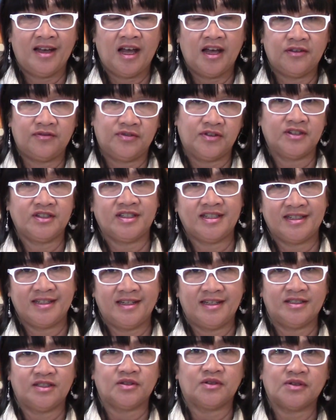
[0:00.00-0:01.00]

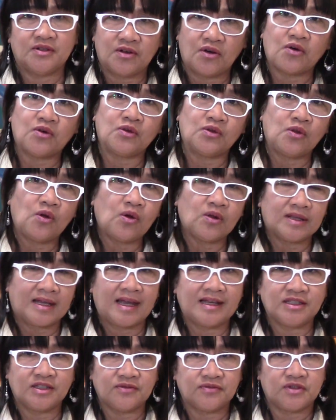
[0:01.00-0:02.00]
adversities or, or all
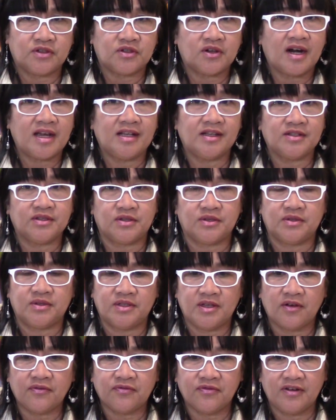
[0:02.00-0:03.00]
kinds of trials or
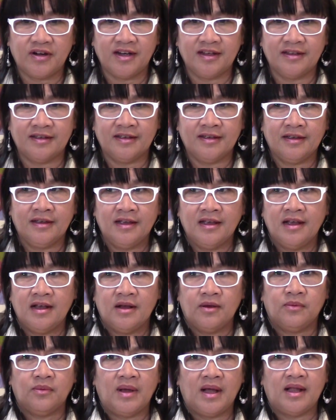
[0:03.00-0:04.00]
suffering.
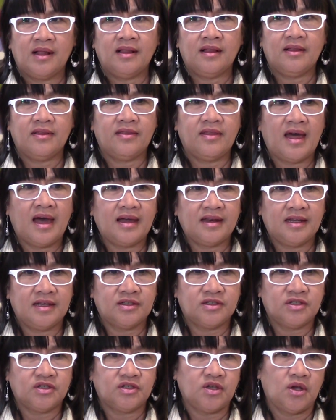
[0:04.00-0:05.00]
Well, that
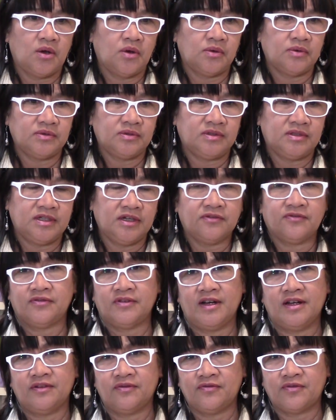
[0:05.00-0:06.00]
is so
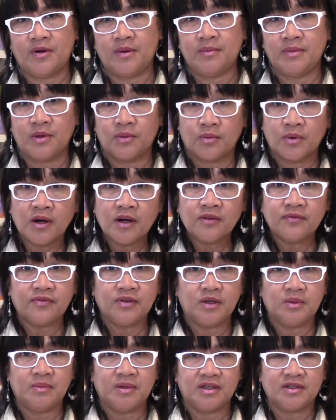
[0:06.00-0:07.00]
different from the
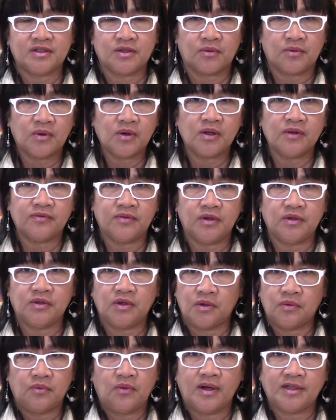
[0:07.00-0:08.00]
worldview because the worldview
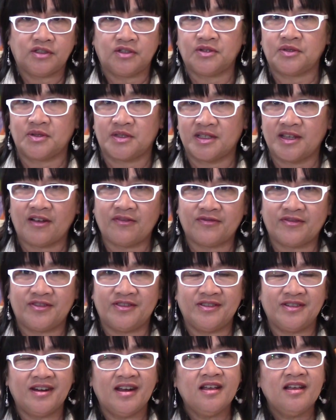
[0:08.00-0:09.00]
don't want you to
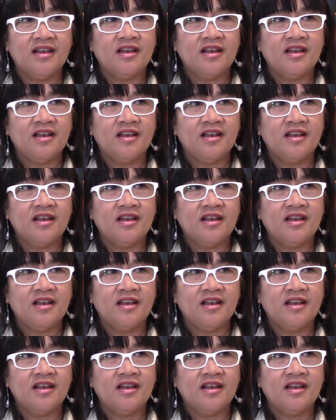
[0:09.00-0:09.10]
suffer